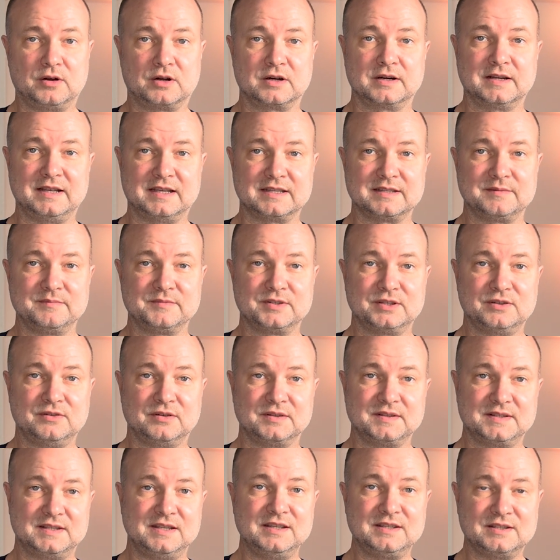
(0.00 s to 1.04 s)
orgasms
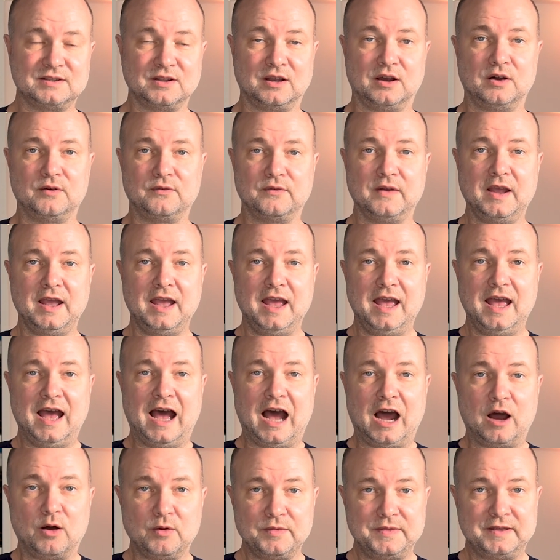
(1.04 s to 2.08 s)
consist of,
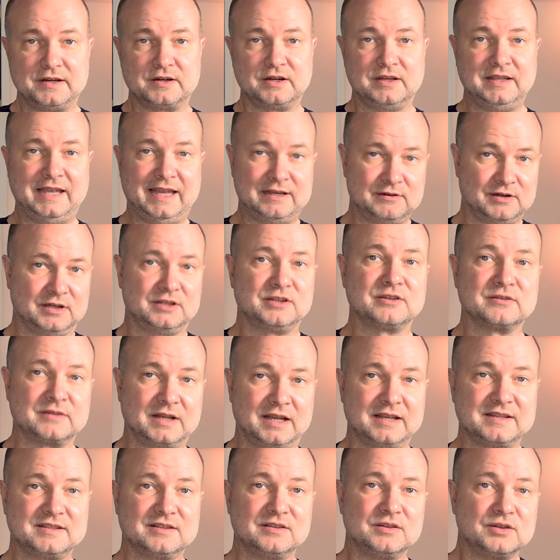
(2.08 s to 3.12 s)
how they are
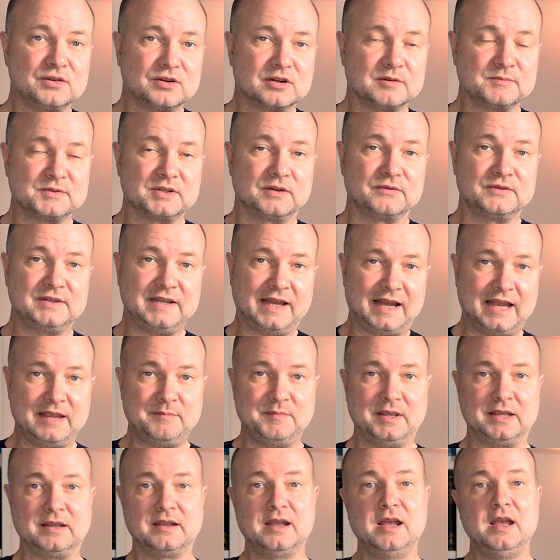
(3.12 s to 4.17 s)
characterized in terms of
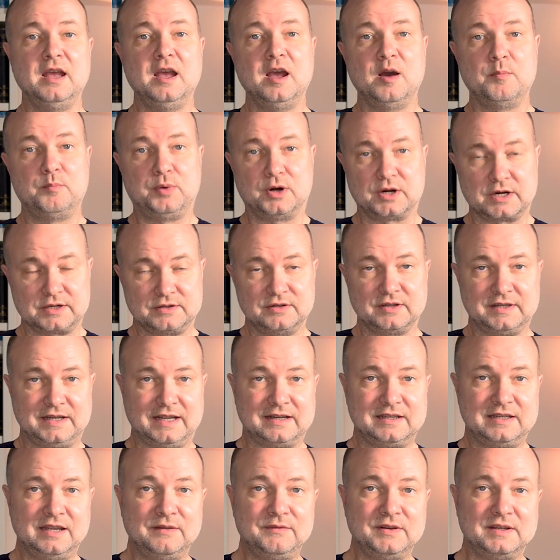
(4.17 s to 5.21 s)
timing, partnered
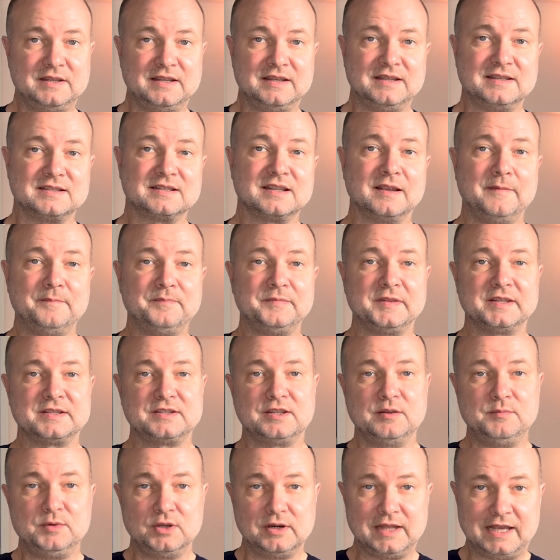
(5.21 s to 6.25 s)
activities,
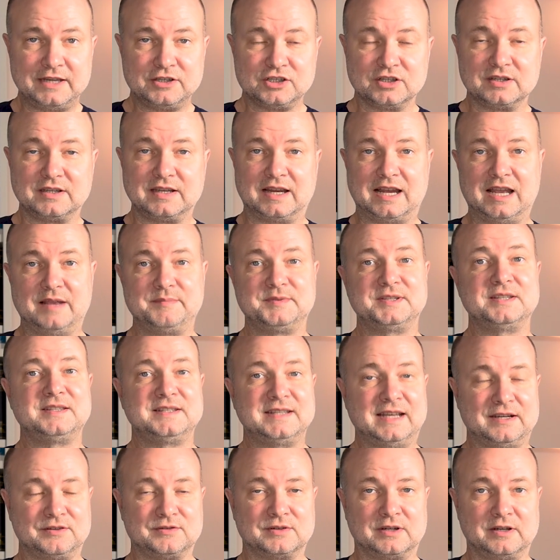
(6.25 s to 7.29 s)
stimulation types,
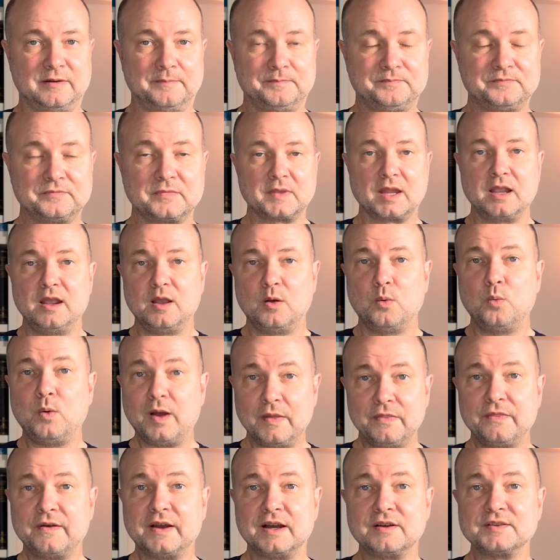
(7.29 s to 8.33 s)
etc.
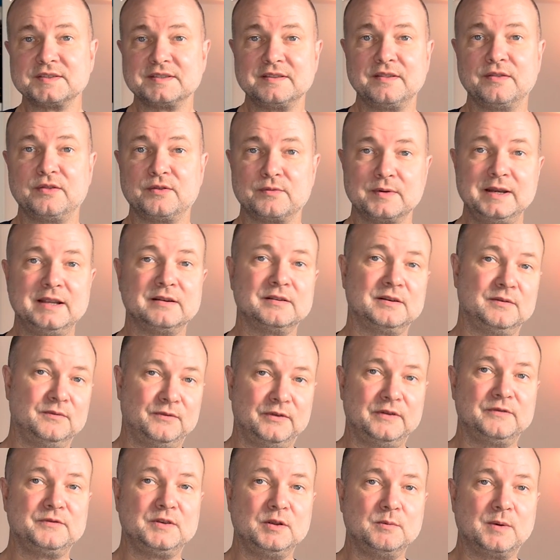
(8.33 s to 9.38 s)

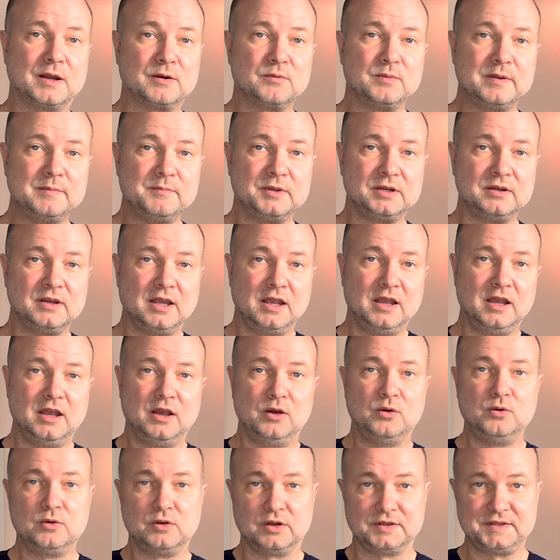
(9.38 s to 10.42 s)
1,351 women
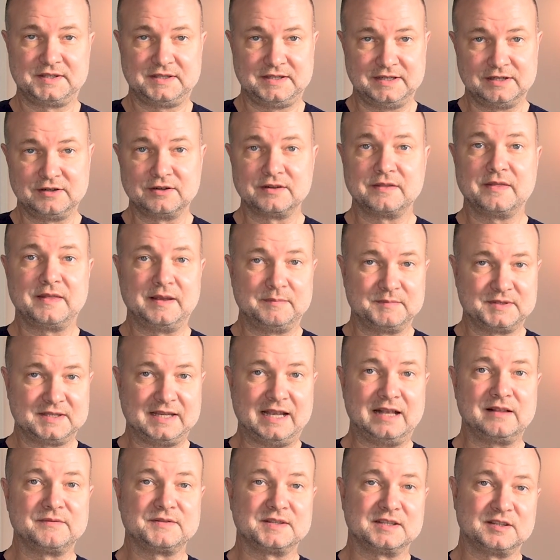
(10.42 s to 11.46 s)
who considered
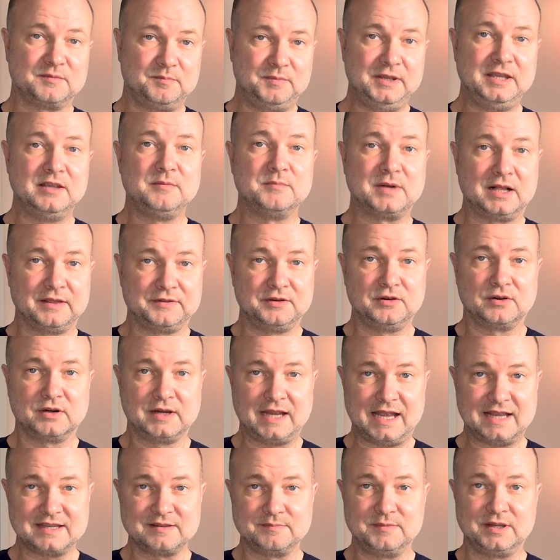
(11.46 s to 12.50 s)
themselves as being
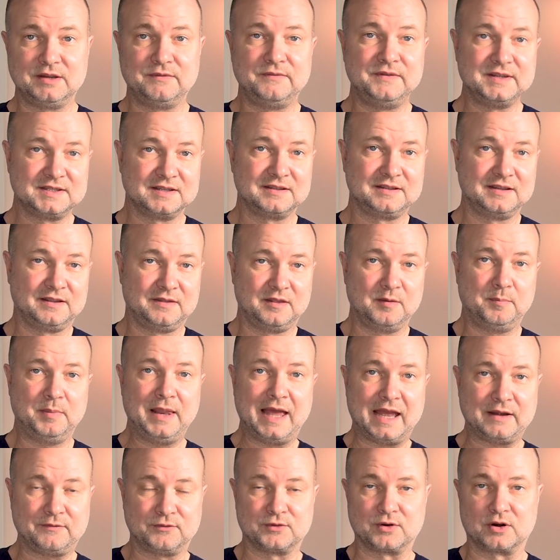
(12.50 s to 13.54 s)
multi-orgasmic visited the
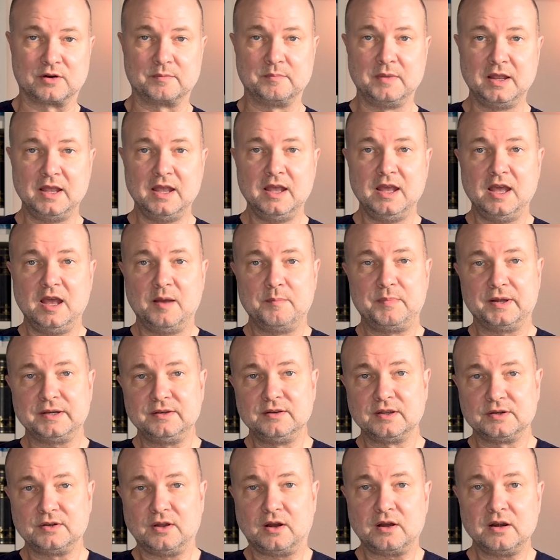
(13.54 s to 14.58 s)
platform,
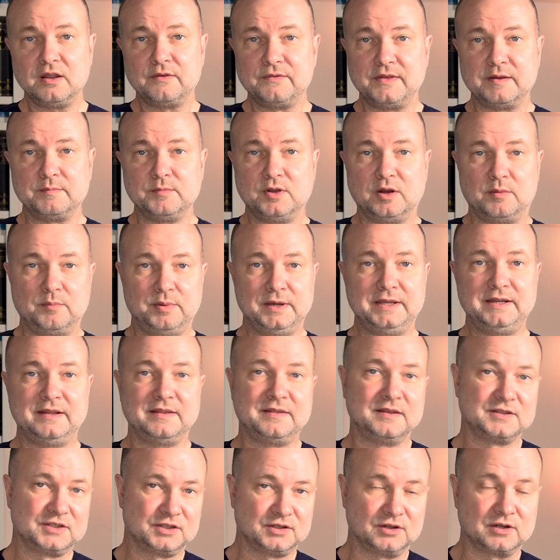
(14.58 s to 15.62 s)
but not all of them
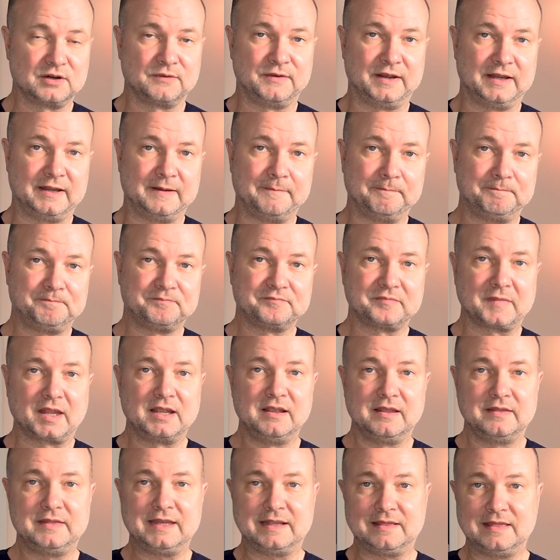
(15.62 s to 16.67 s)
completed the survey.
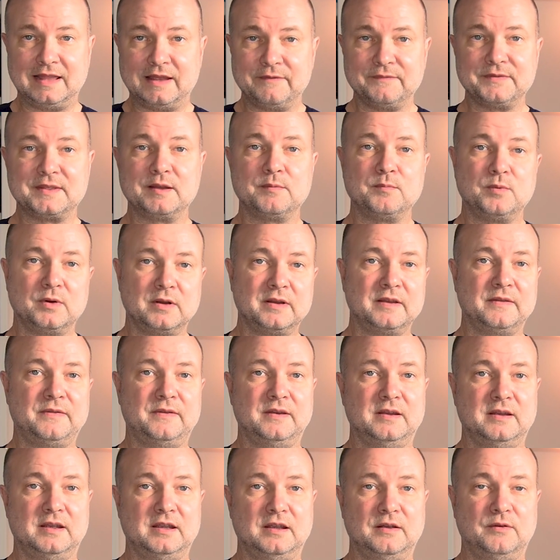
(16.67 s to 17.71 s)
That left them
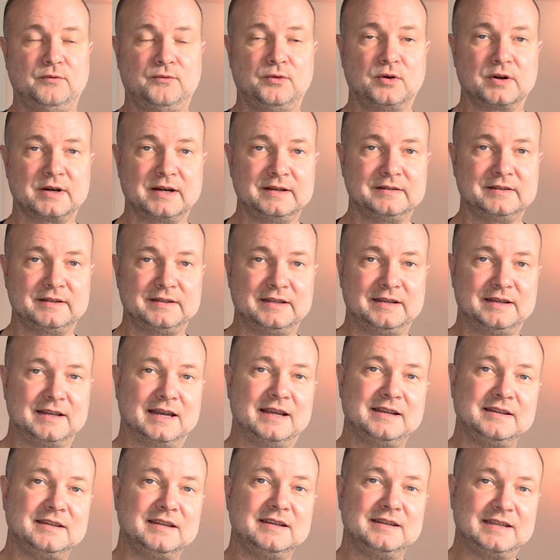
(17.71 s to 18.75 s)
with
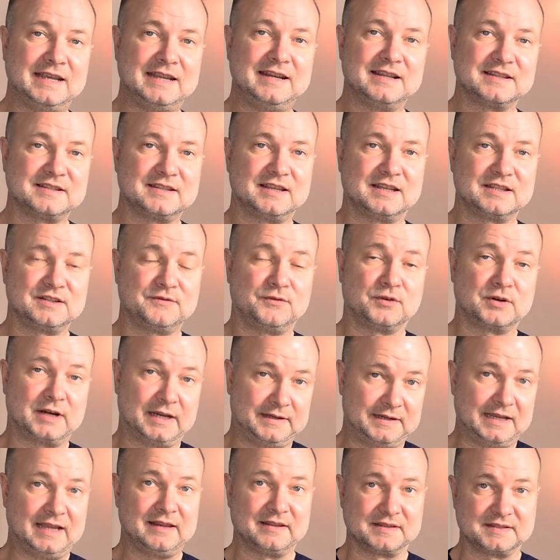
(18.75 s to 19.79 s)
419 datasets for
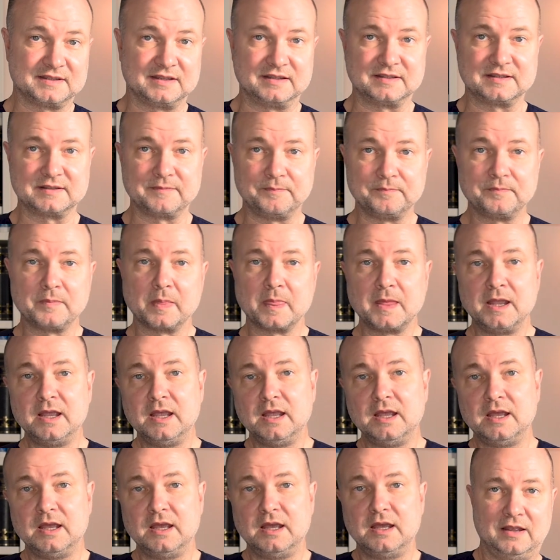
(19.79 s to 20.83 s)
analysis.
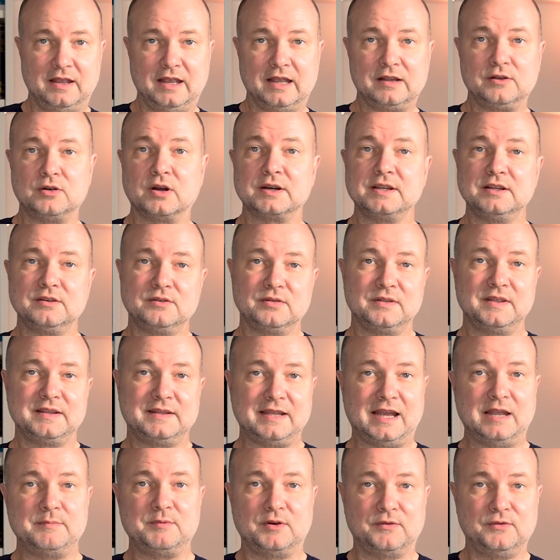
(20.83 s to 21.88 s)
According to the
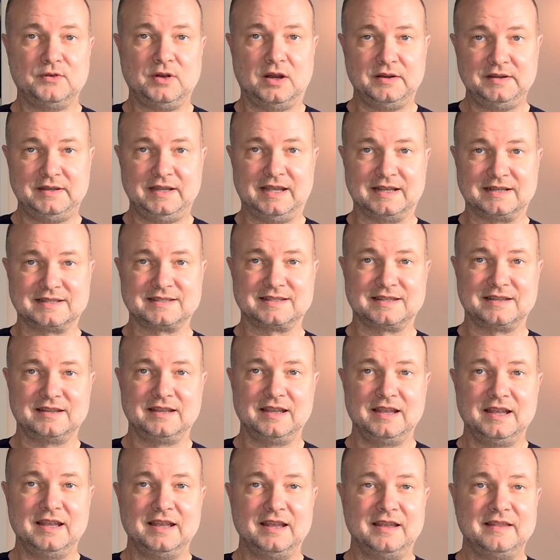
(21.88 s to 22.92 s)
type of context,
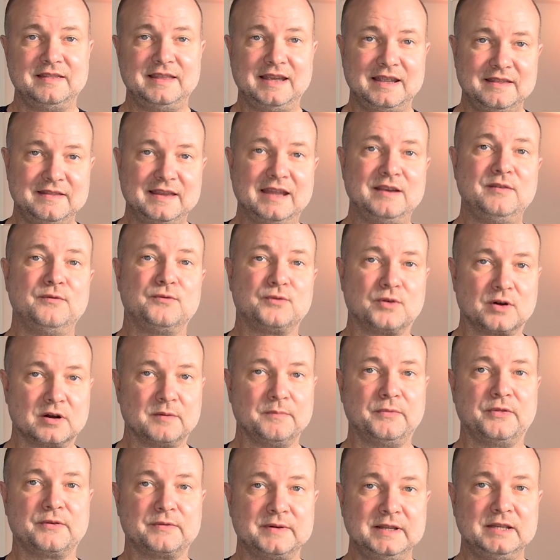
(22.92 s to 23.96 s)
they then
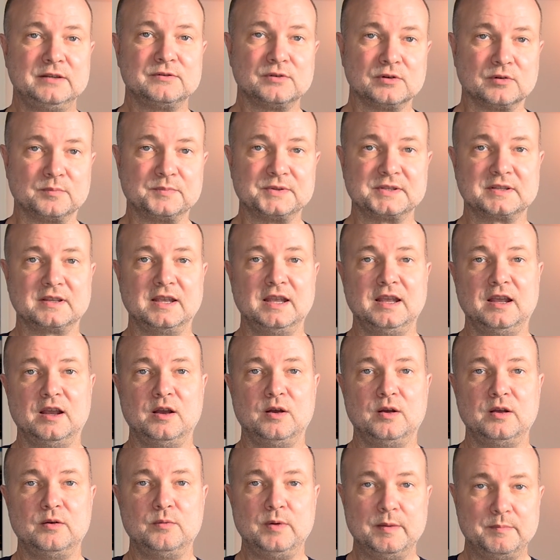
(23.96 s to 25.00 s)
formed three groups
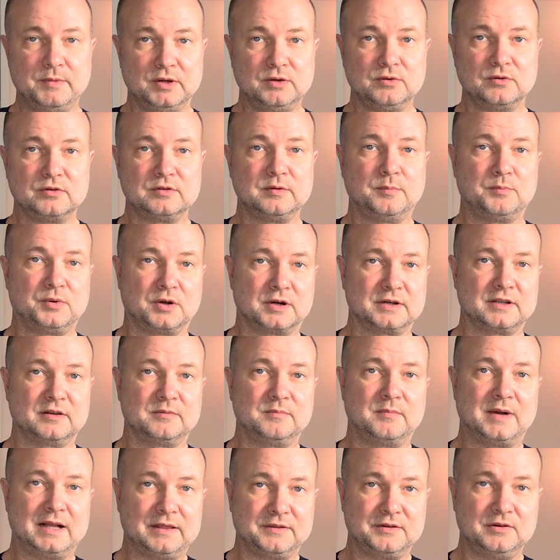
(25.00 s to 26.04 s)
women who
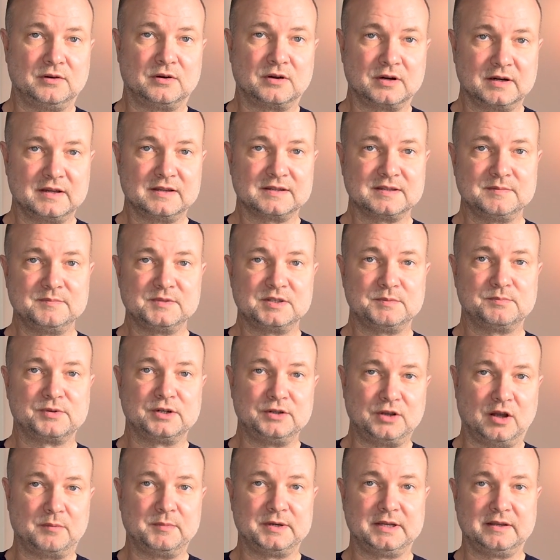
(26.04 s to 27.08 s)
reported multi-orgasms
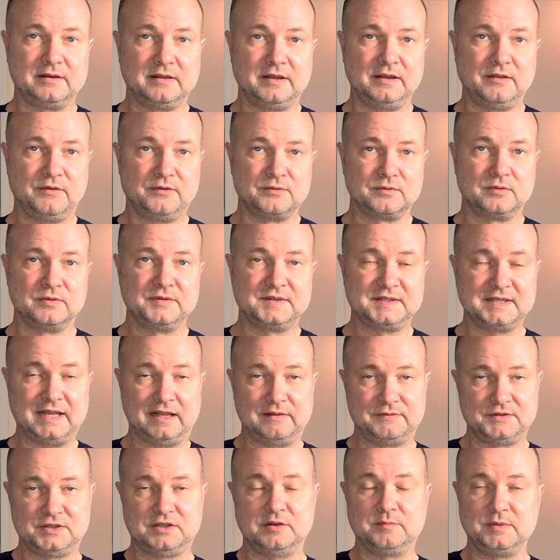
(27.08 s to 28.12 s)
predominantly through
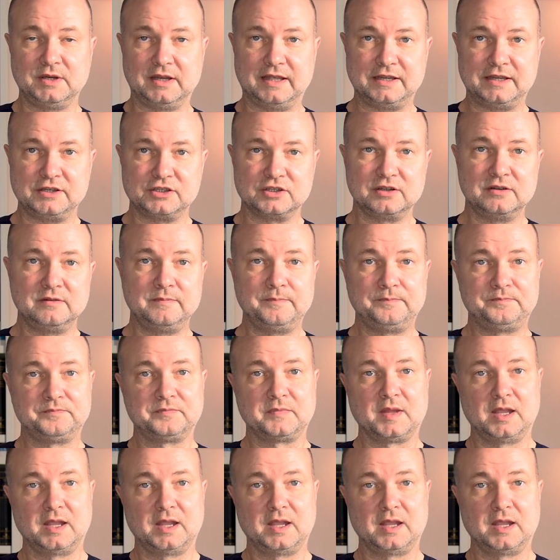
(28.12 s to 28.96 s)
self-stimulation,